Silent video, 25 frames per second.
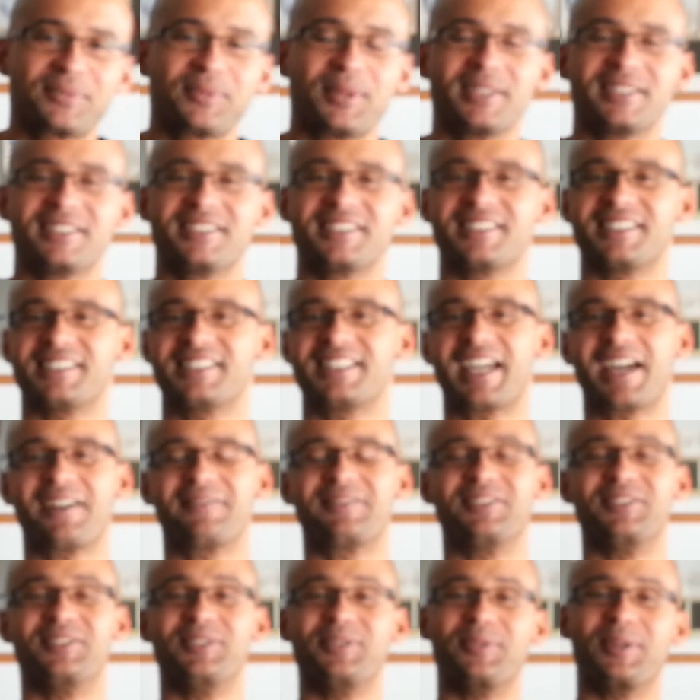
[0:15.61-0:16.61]
What does this have
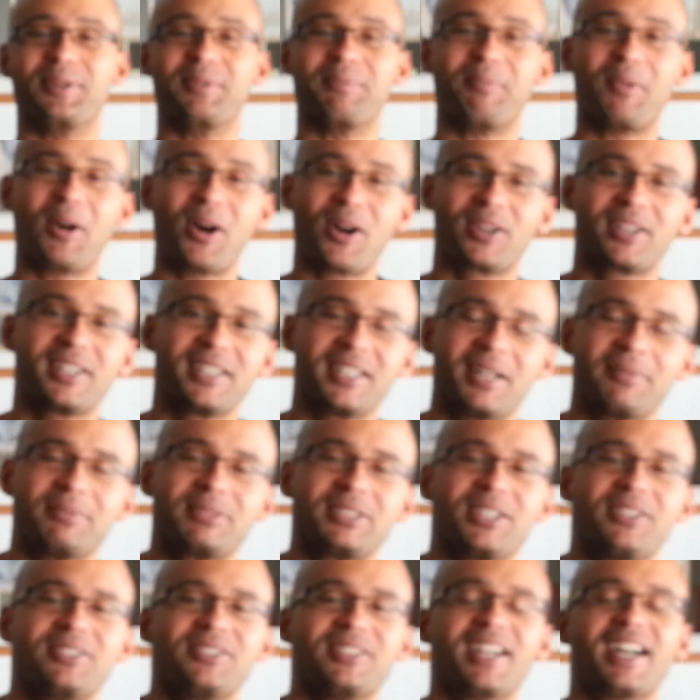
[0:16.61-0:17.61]
to do with marketing? I'm
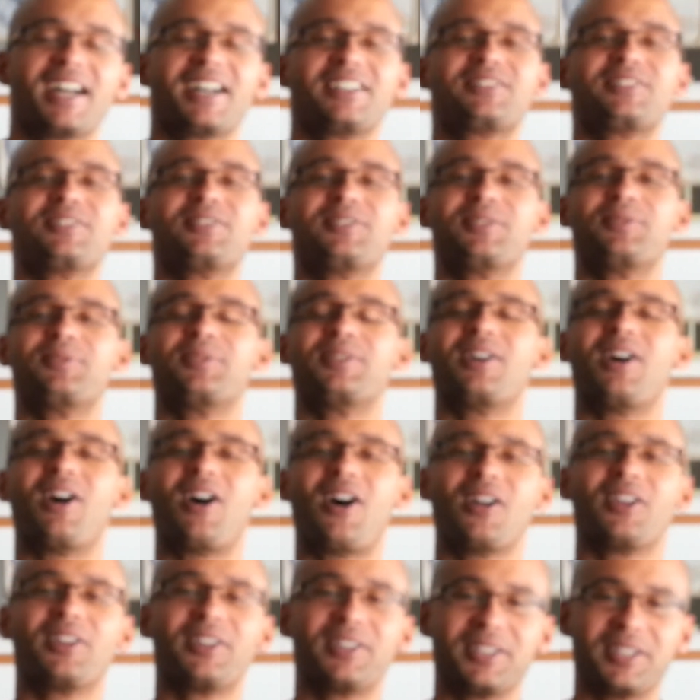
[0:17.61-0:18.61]
telling you, it has to do with
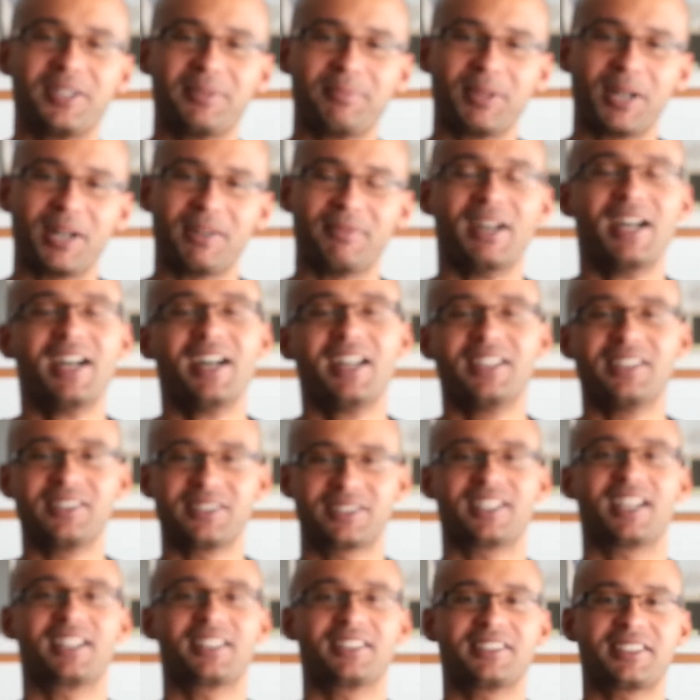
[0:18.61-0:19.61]
all of the above. Look,
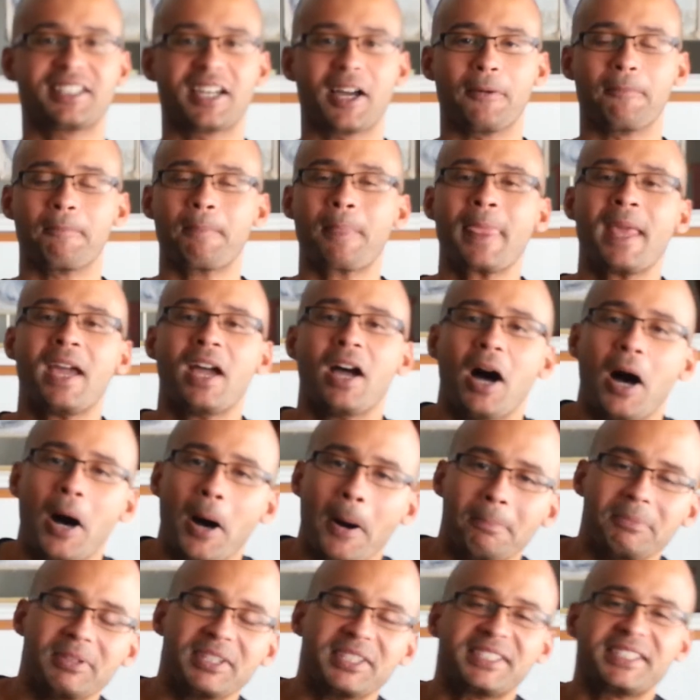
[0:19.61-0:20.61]
check this out.
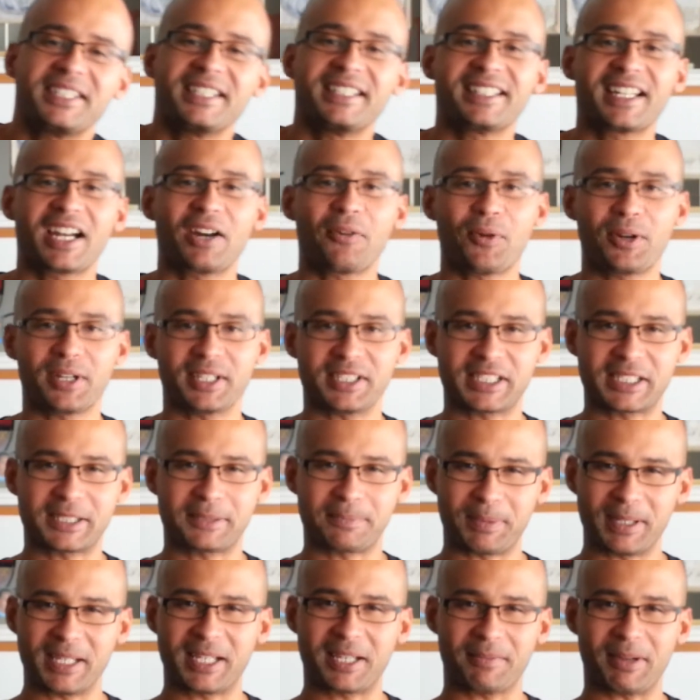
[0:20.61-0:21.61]
Um, this thing that I want to
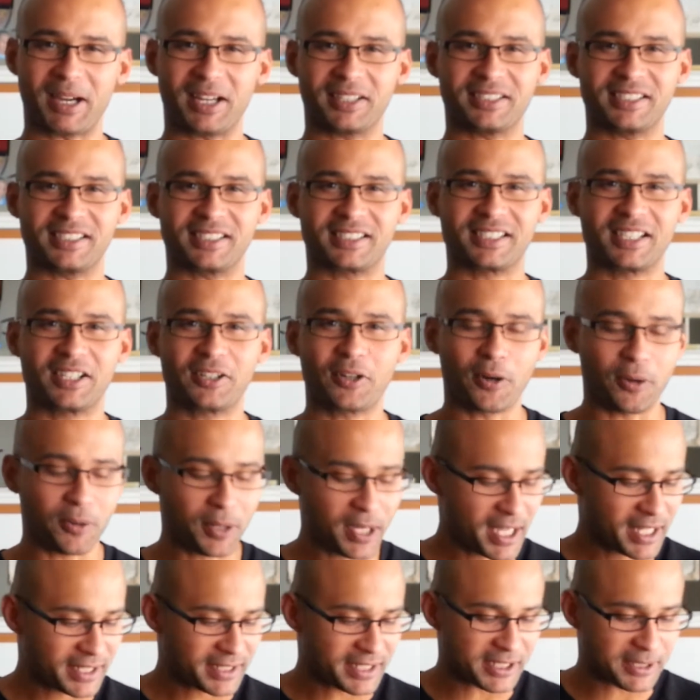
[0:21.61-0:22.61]
speak about, this little,
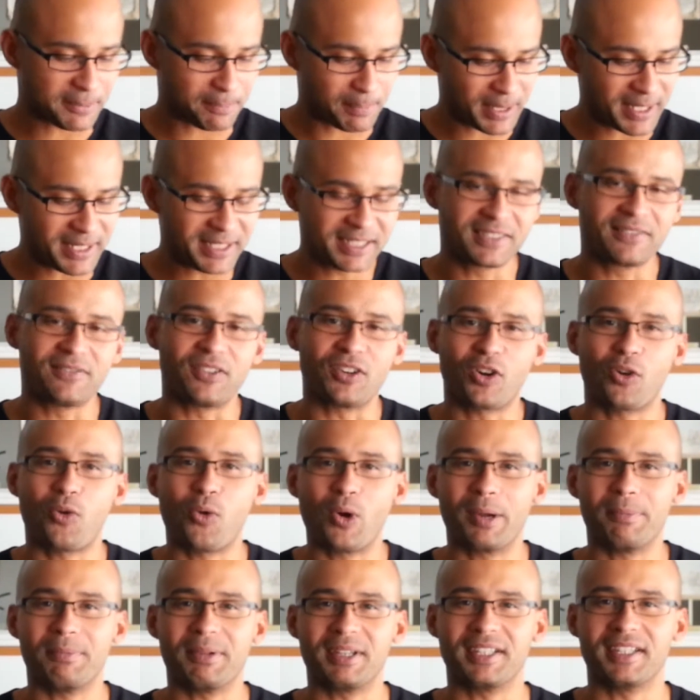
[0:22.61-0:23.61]
this piece of
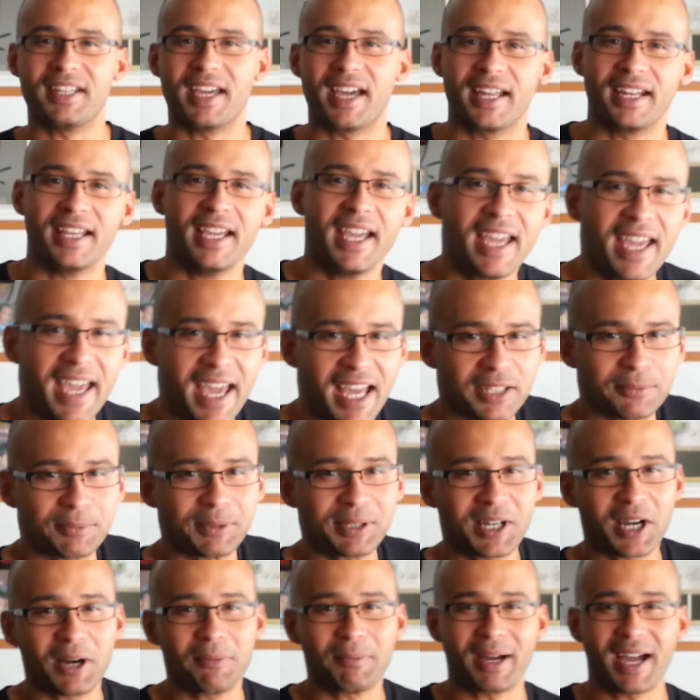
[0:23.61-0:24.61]
equipment that has
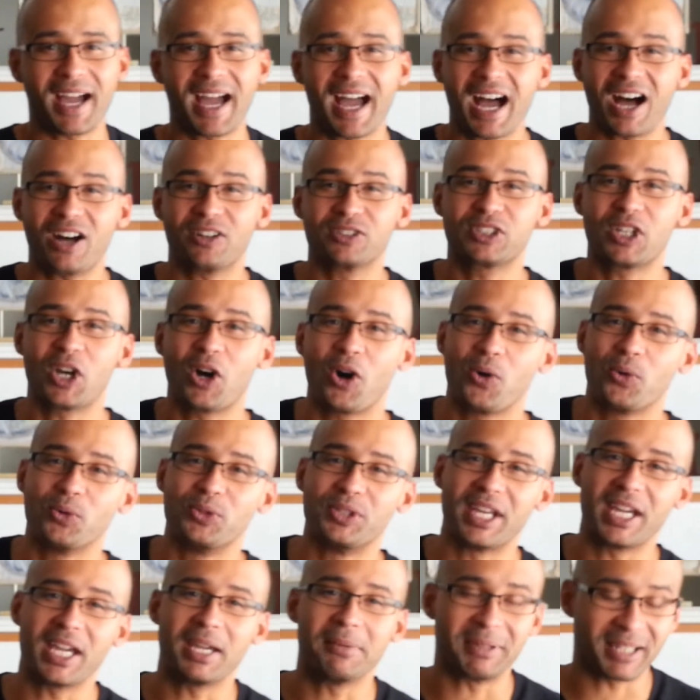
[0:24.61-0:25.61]
become a household
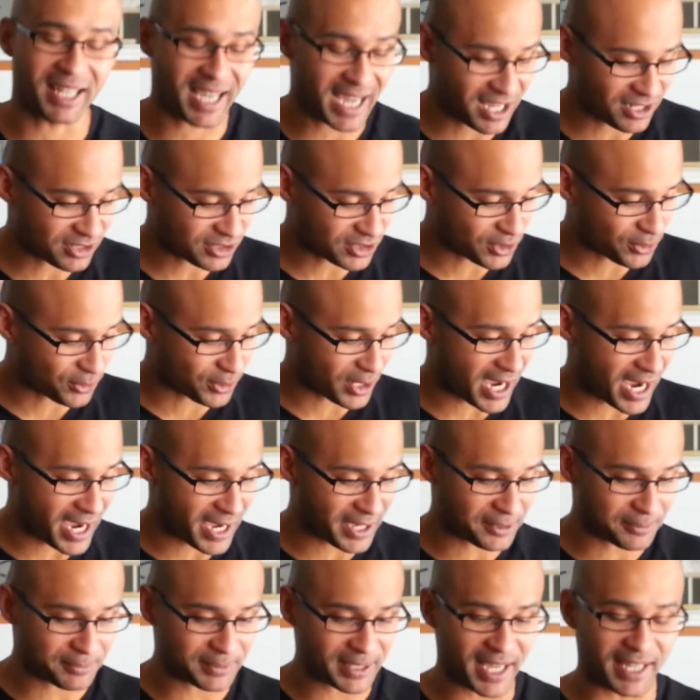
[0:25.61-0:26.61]
name and household
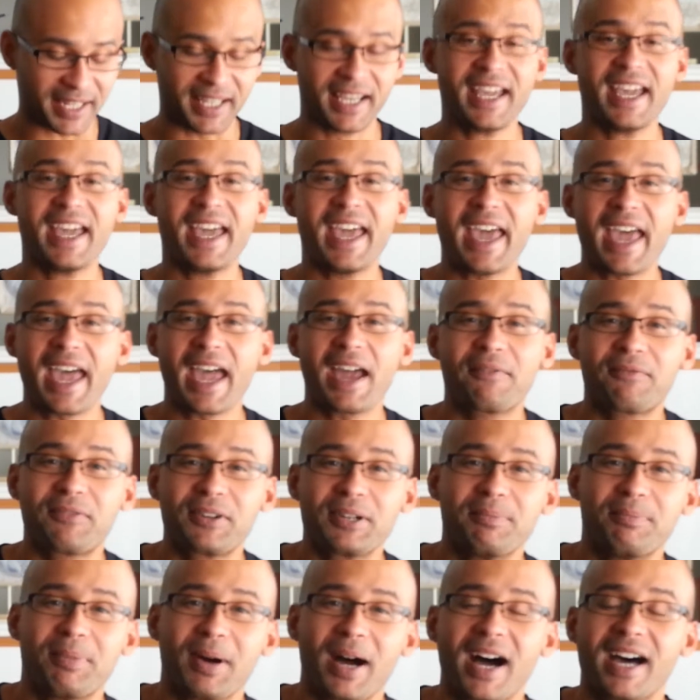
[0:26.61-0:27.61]
item that
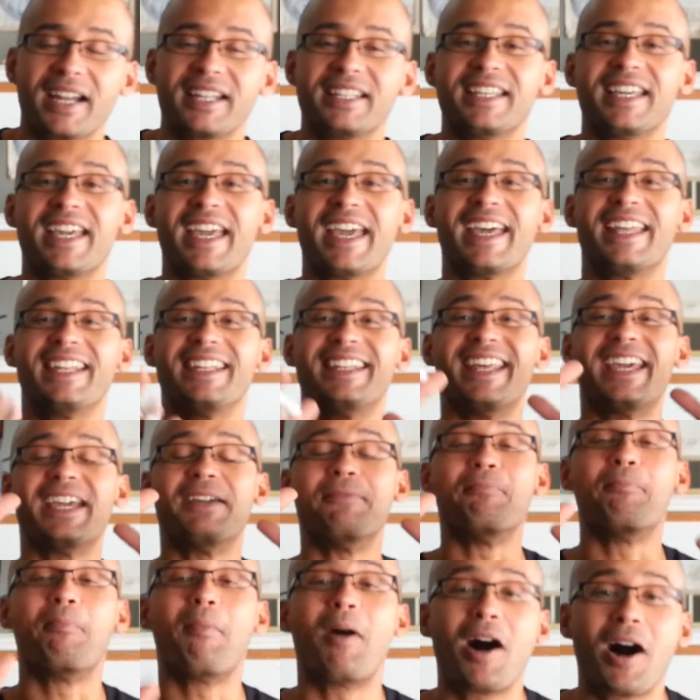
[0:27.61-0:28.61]
everybody and they
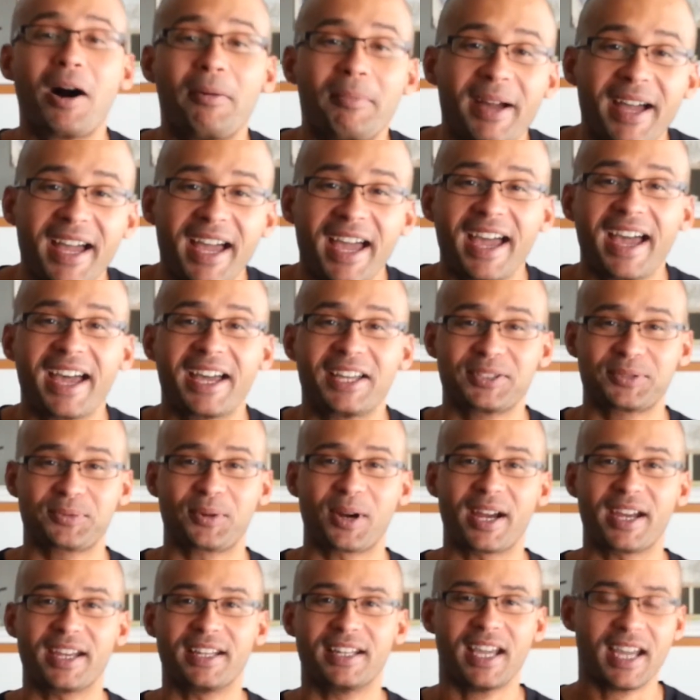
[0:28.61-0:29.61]
mama has,
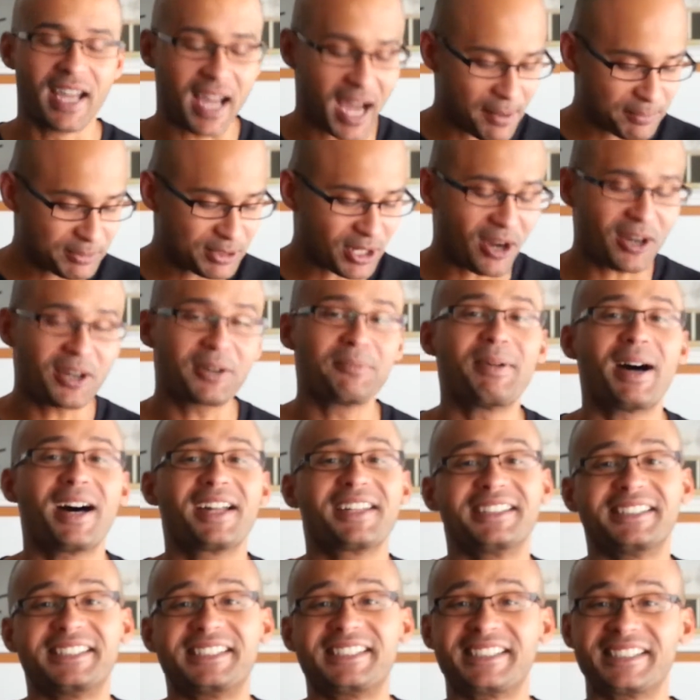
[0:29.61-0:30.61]
right? I'm talking about
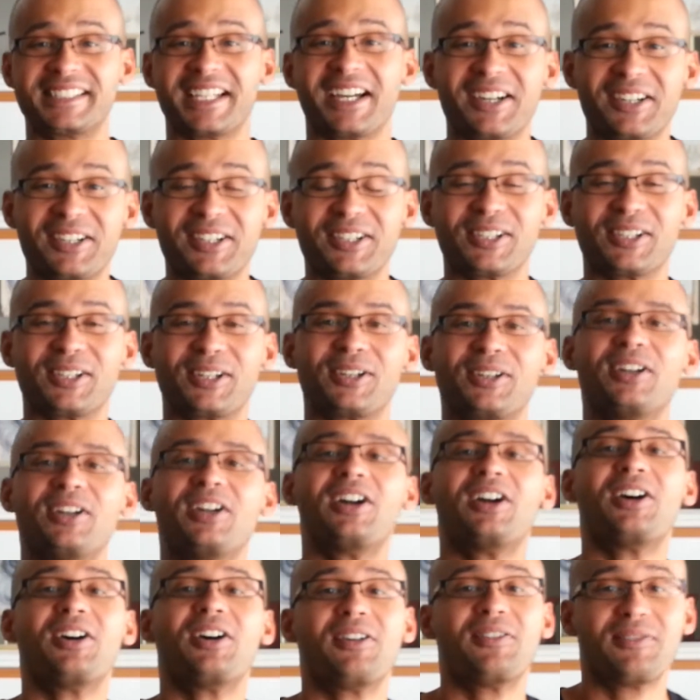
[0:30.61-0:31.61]
a cellular
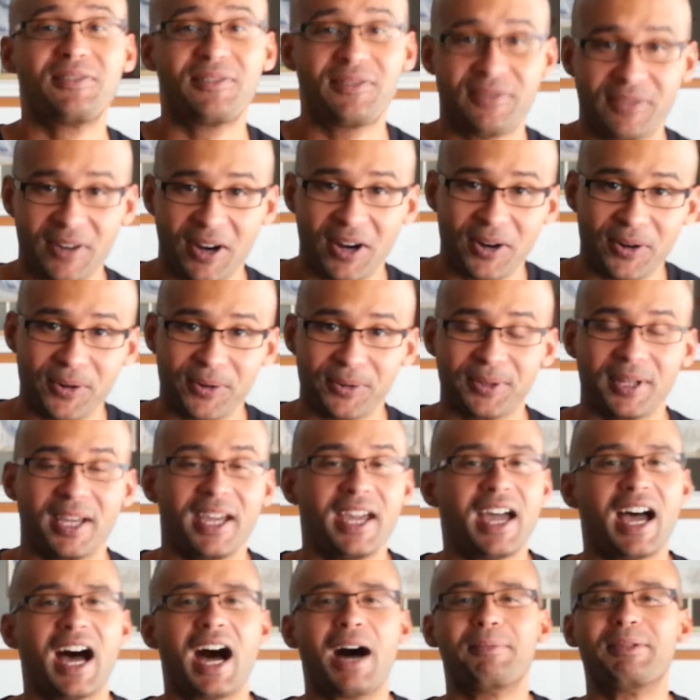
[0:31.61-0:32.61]
phone.
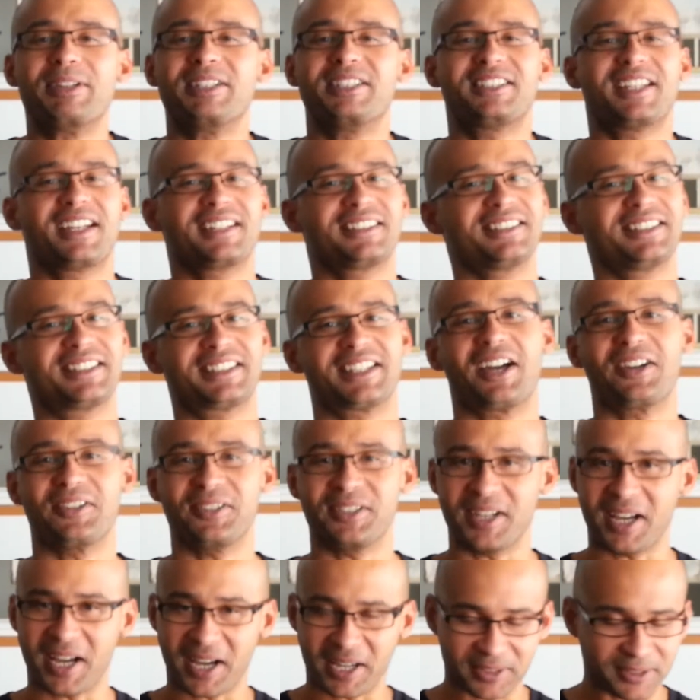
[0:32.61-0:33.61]
I mean, check this out,
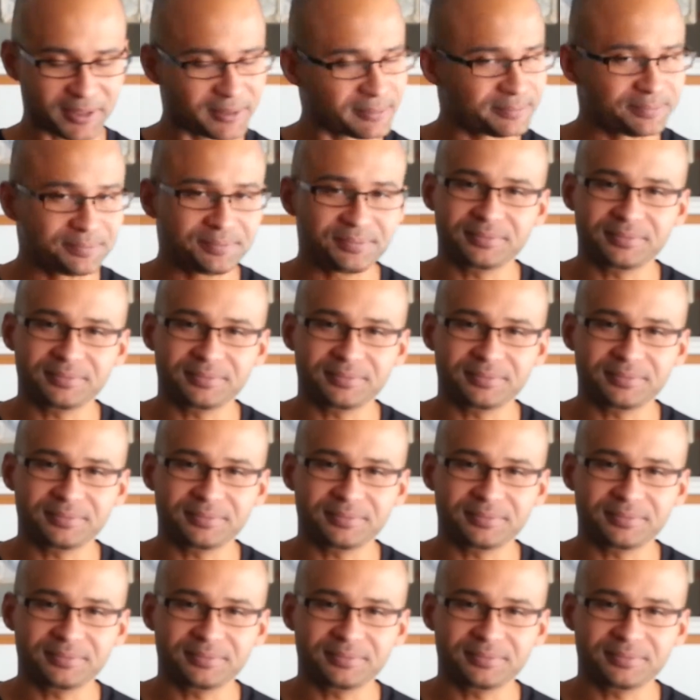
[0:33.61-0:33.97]
you guys.